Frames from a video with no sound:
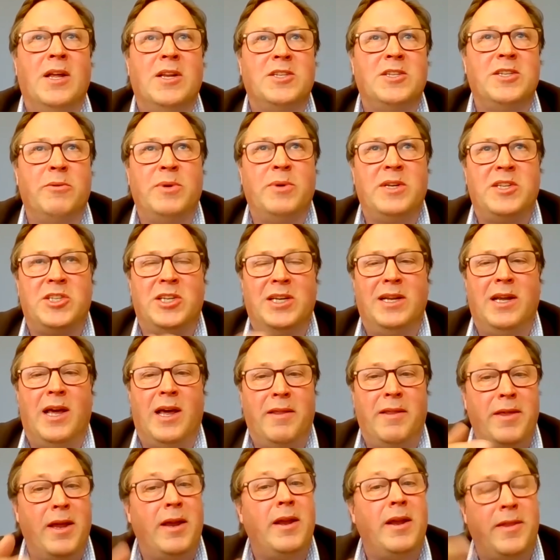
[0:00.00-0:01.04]
So we see,
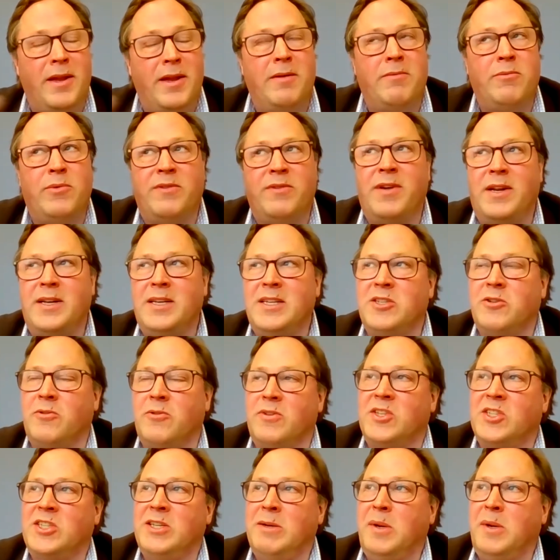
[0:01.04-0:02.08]
and then we've had a sort of
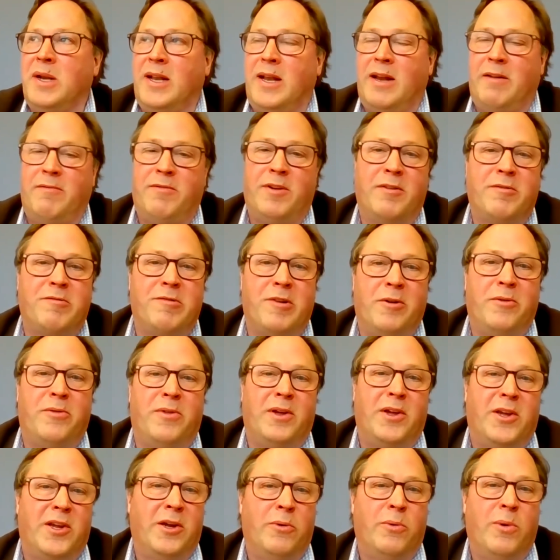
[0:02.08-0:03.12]
similar level of growth in
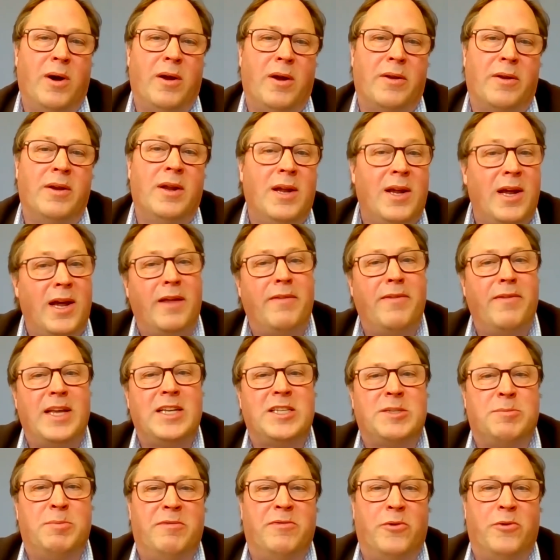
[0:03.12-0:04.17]
Q1, and that's
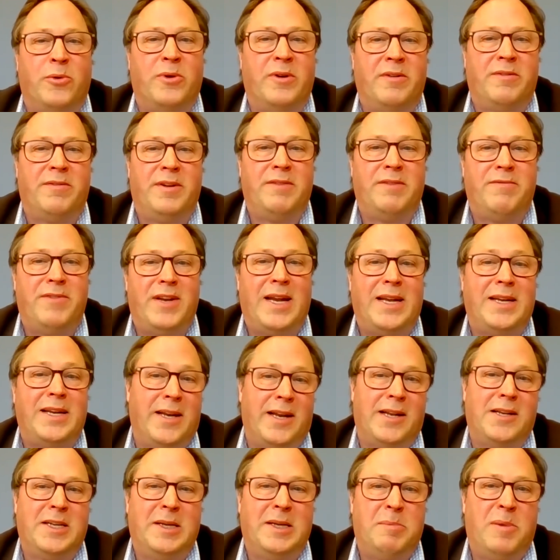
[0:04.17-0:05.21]
before we've even added
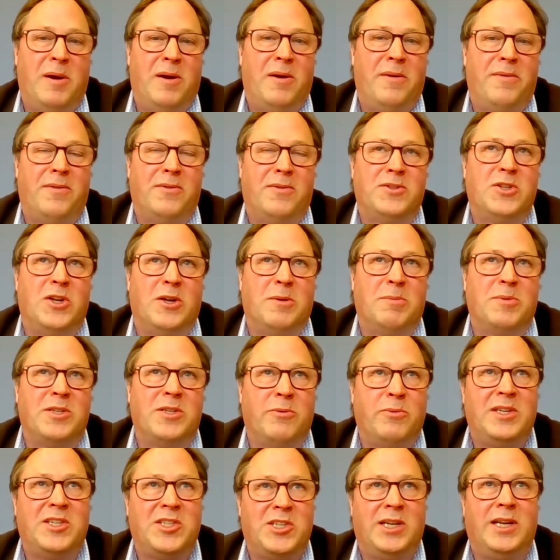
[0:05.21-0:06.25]
LDPath on top. So
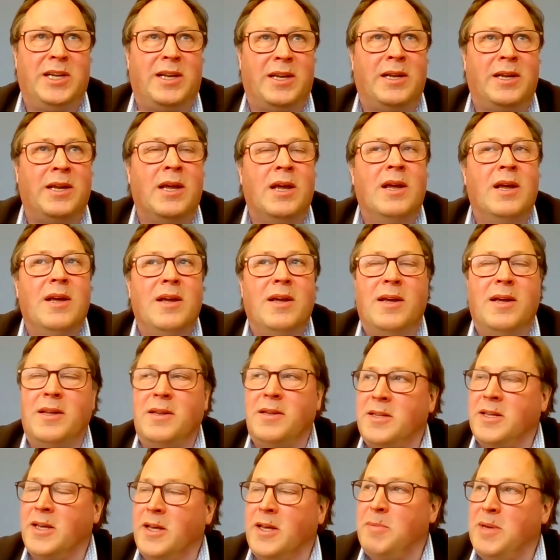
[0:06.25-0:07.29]
we're seeing, I
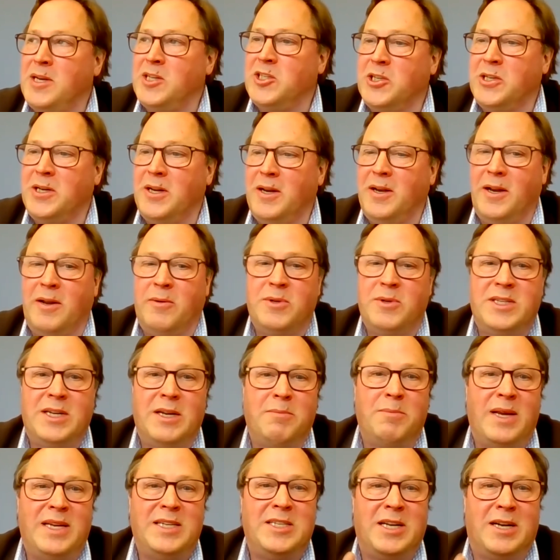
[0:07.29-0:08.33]
think I mentioned earlier, we're seeing
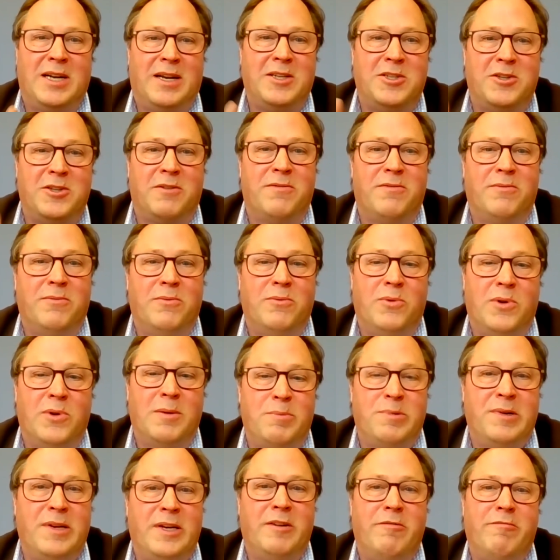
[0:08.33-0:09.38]
basically sort of what a
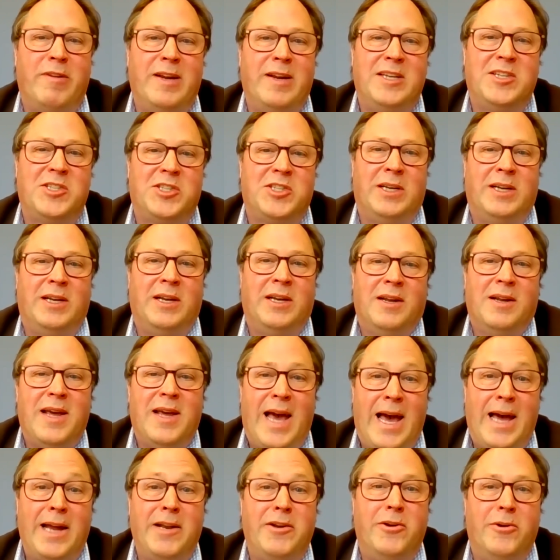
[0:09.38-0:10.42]
pretty racy
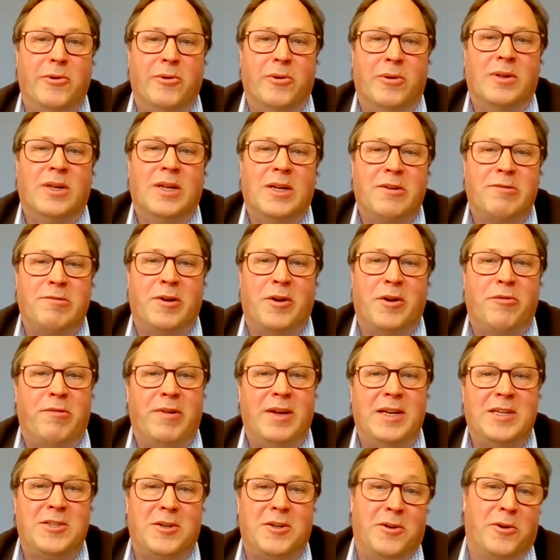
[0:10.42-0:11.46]
annual growth
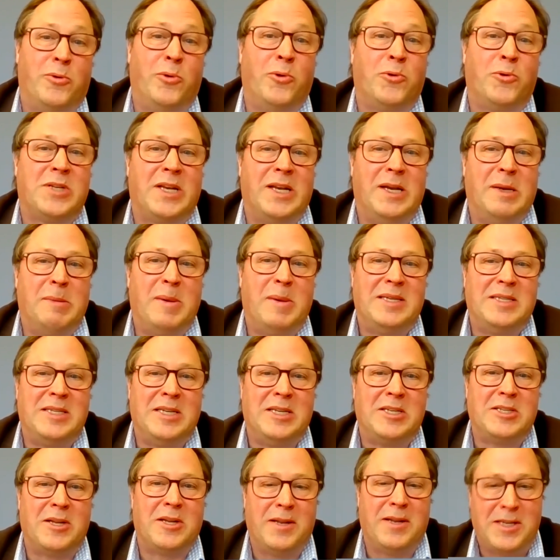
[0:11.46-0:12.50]
rates on a quarterly
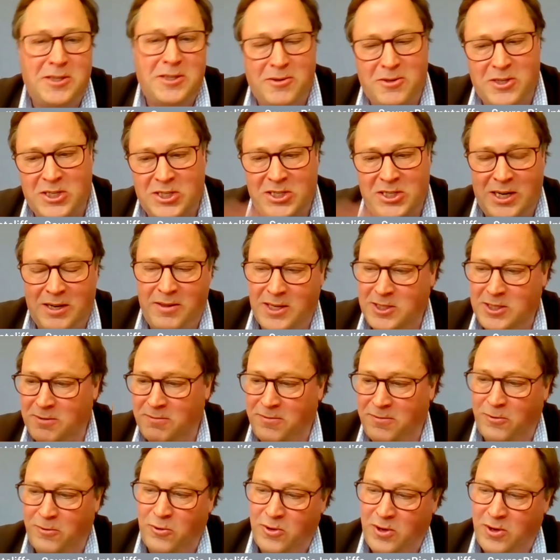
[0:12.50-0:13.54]
basis. So that's not to say that's a
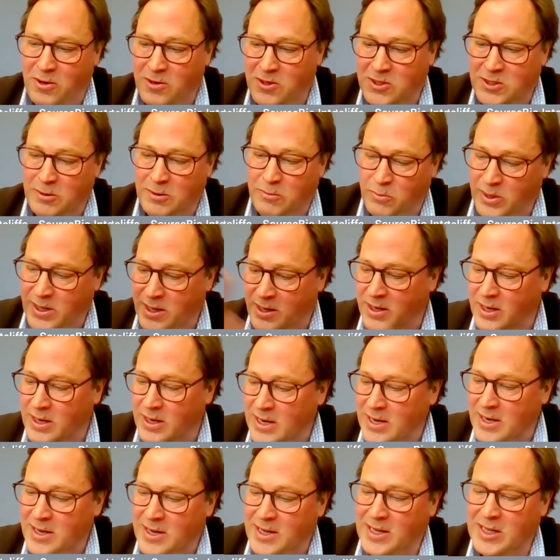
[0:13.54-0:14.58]
forecast and we can
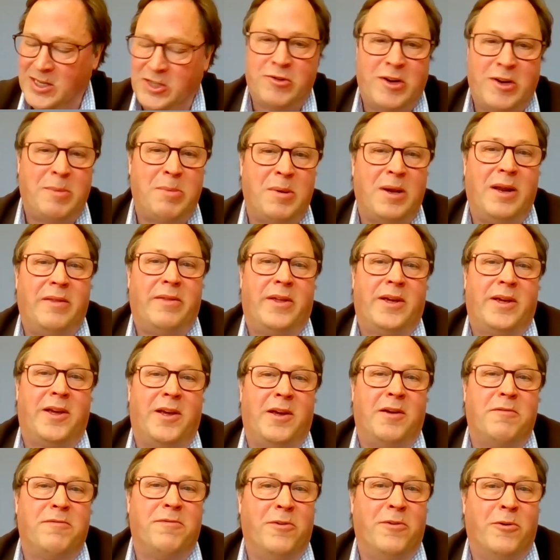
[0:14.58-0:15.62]
extrapolate that
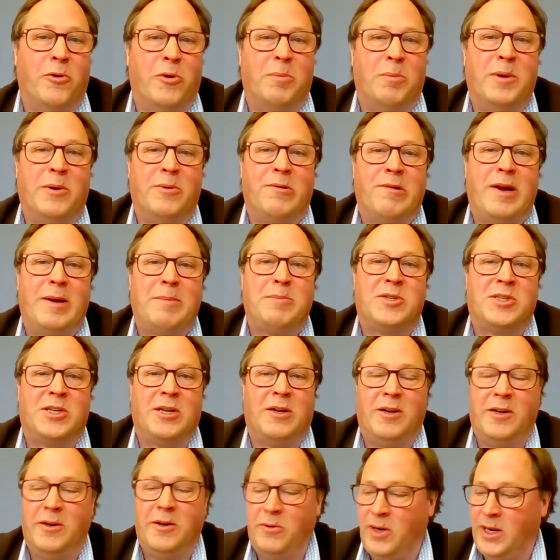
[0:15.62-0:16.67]
going forward, but we're
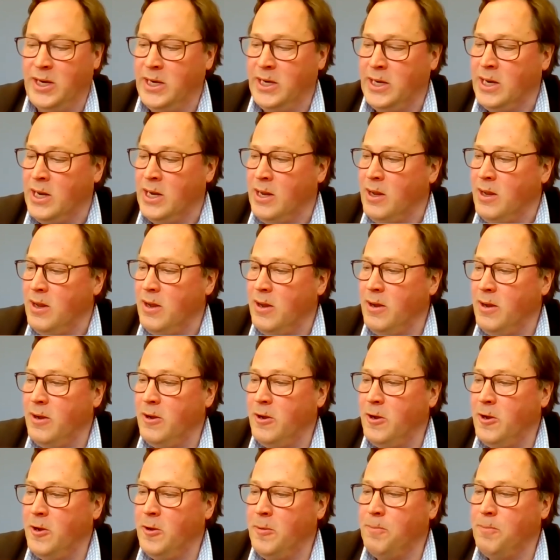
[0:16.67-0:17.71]
absolutely,
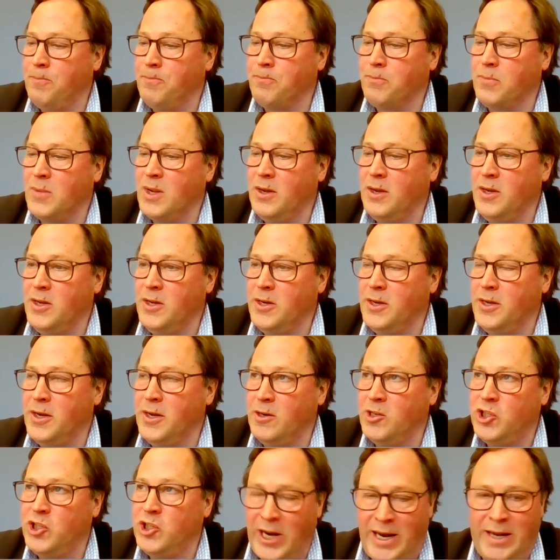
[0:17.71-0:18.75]
you know,
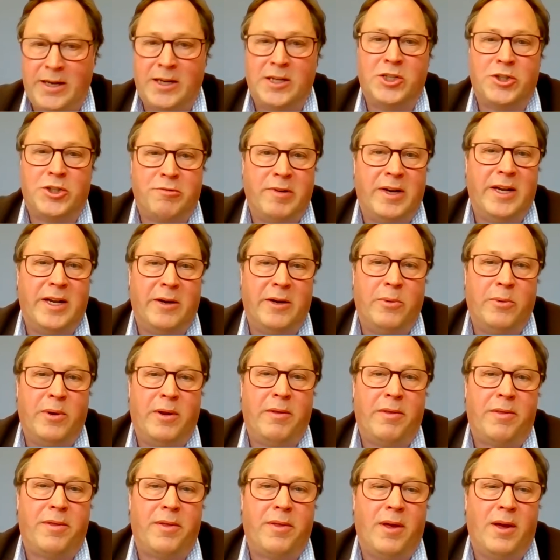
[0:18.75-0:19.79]
challenged really
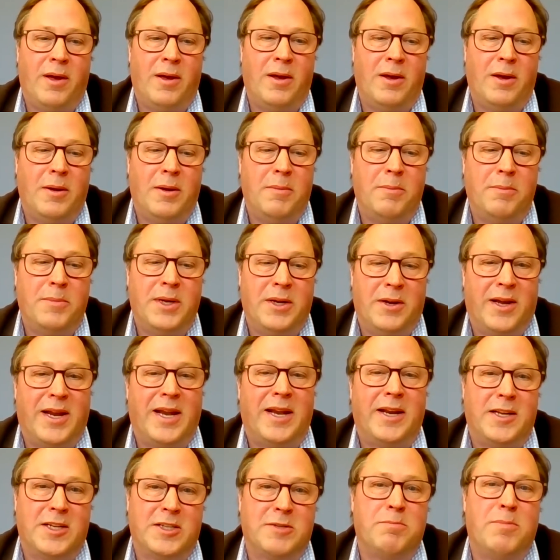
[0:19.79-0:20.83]
with, you know,
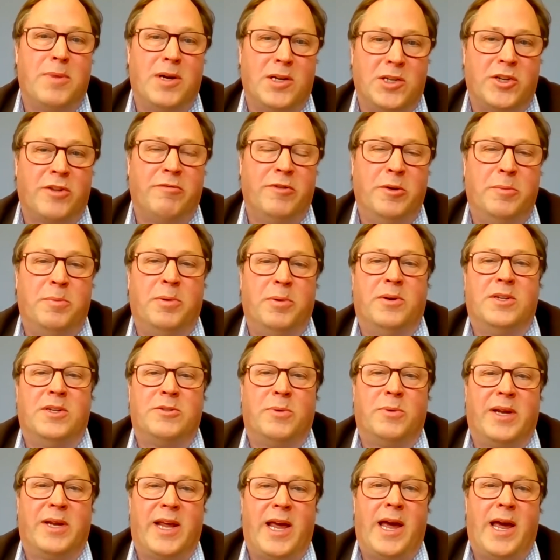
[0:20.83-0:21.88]
getting as much throughput as
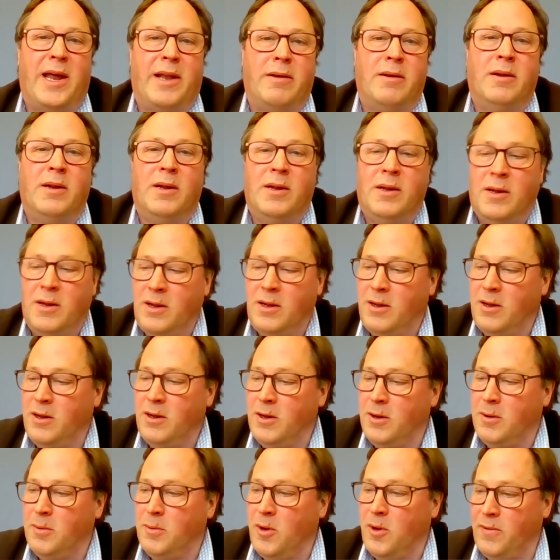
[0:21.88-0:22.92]
we can
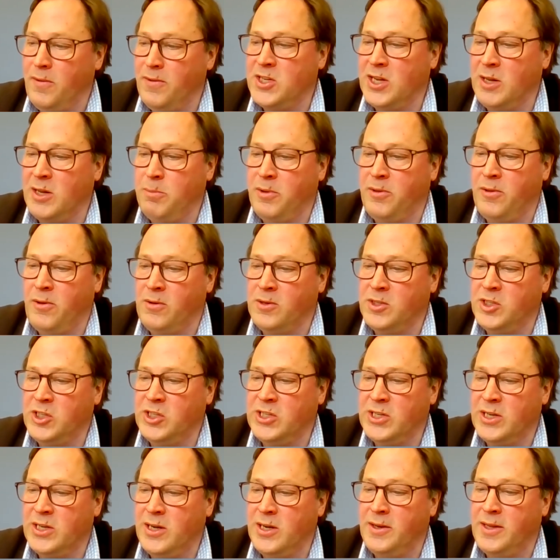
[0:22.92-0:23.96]
on the cell pathology
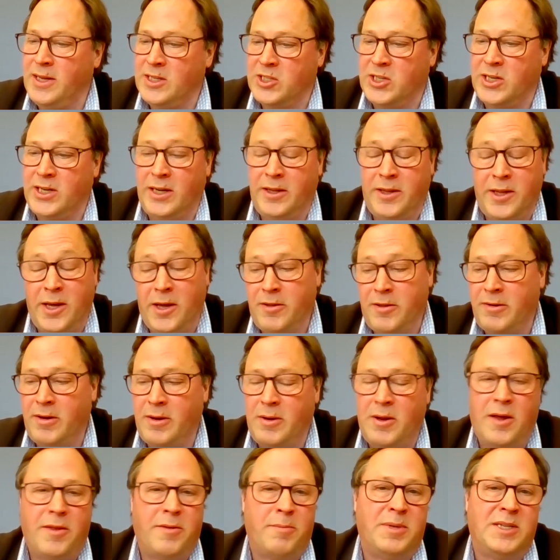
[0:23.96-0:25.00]
side. That's key. The
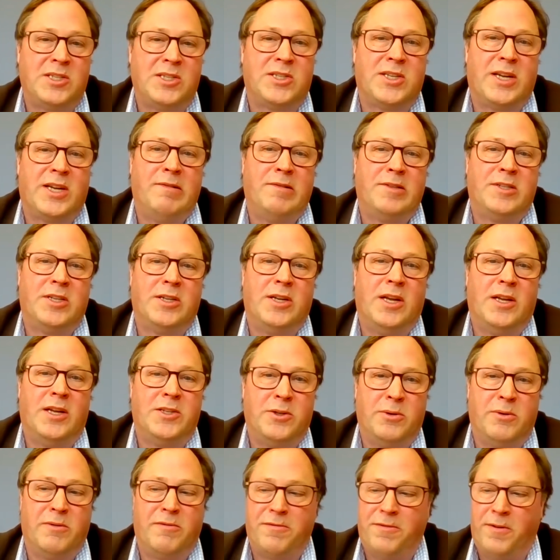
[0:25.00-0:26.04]
other business areas are
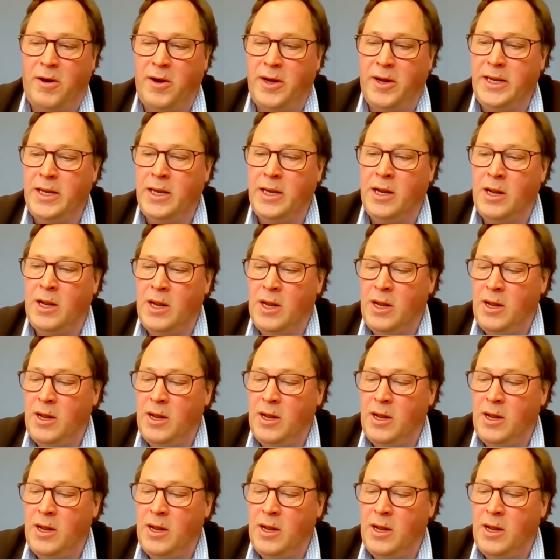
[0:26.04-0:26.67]
doing fine.